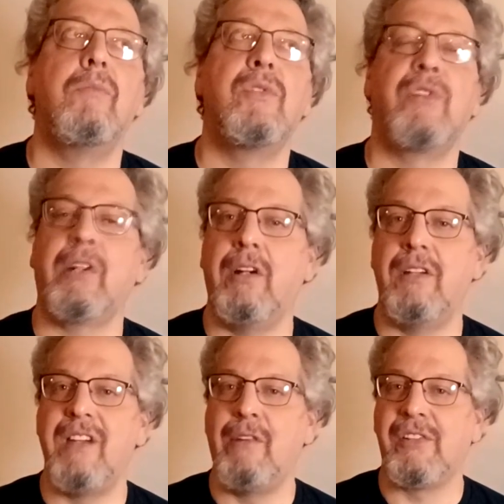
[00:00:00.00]

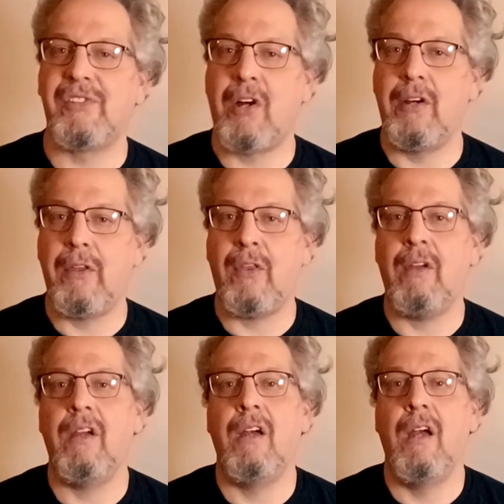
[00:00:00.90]
Circa de la Sarthe
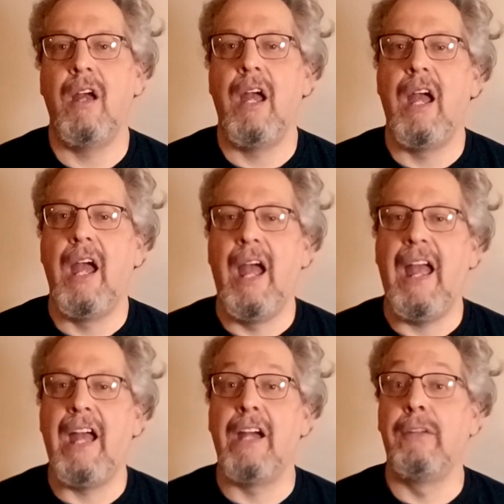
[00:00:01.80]

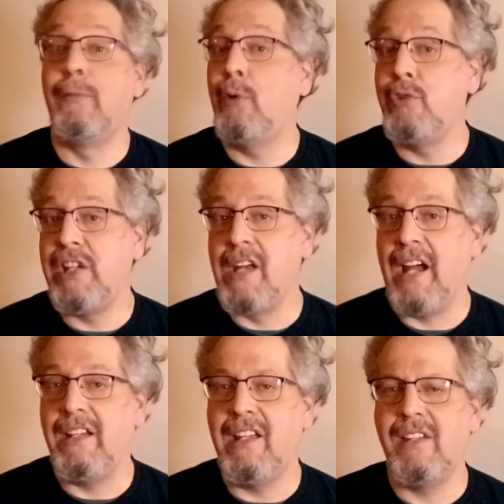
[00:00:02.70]
and Fuji
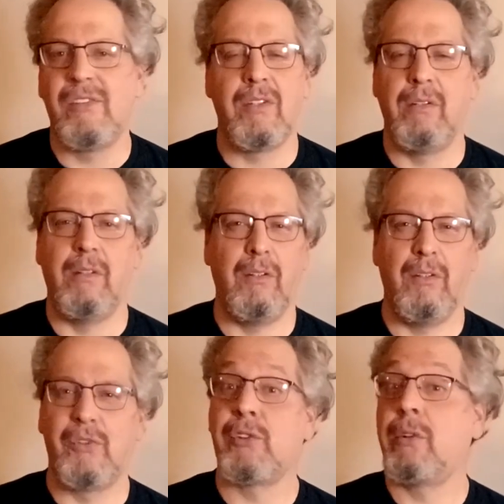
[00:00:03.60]
90s.
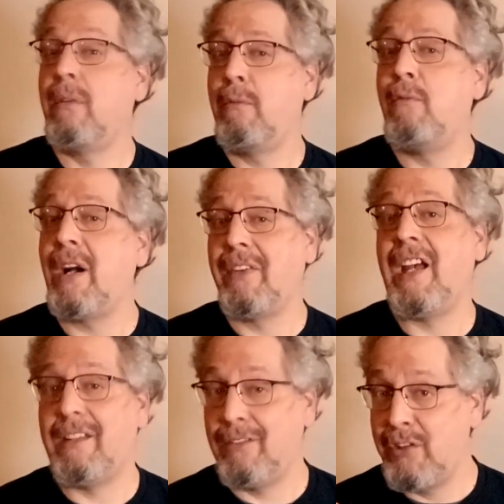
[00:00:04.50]
Fuck
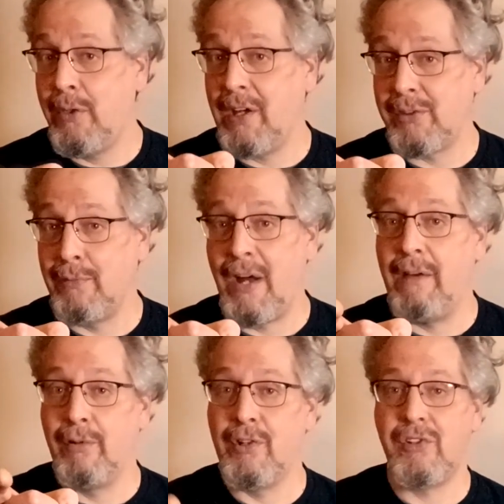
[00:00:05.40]
that
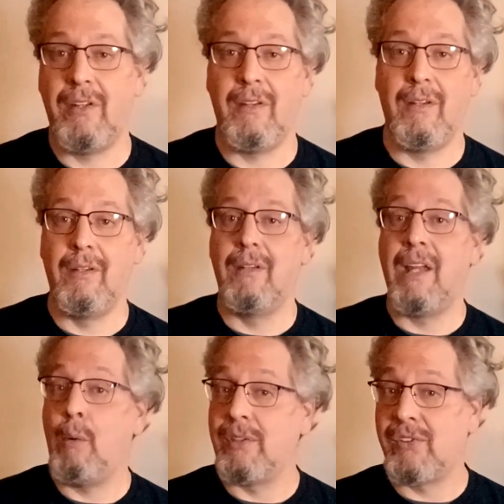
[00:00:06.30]
2005 version.
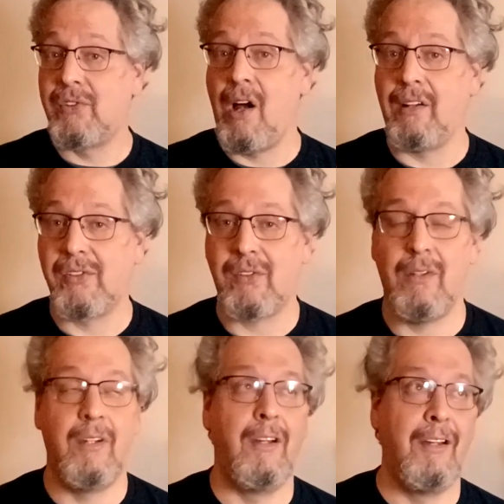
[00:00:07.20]
That one sucks.
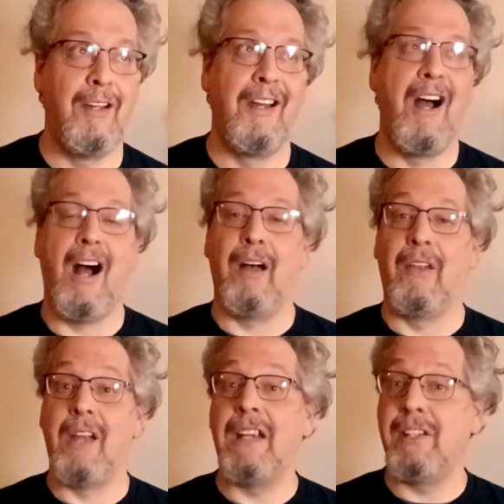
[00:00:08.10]

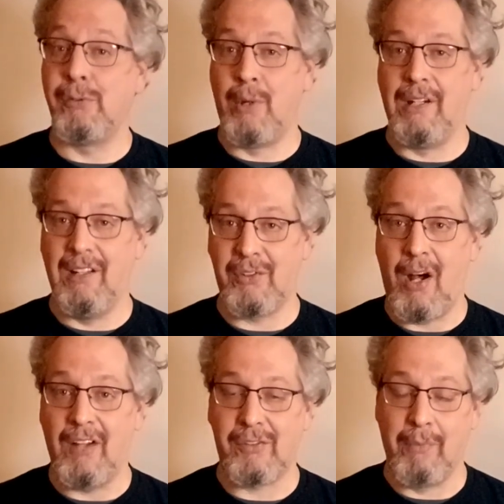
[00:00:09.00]
The 90s one is
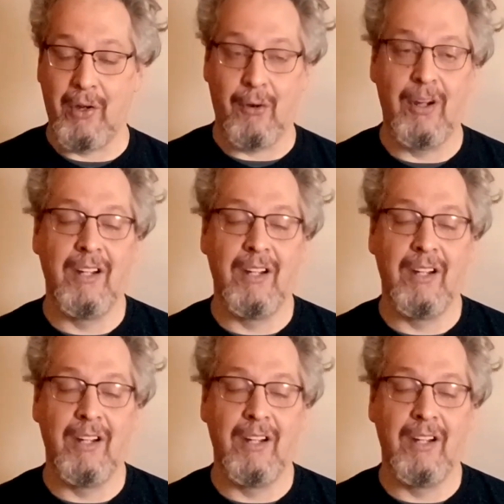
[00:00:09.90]
awesome though.